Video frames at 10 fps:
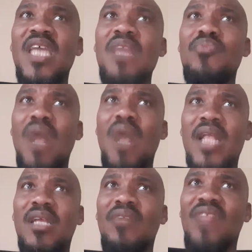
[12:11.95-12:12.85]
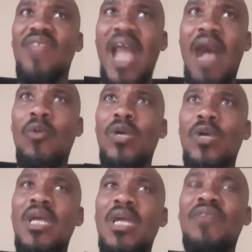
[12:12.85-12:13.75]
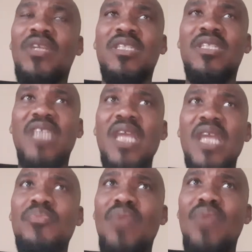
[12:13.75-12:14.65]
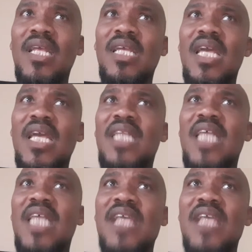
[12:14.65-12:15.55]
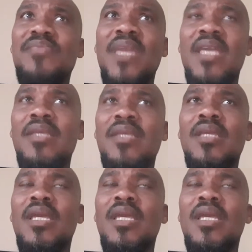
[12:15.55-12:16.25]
product of flour, for the same product that has made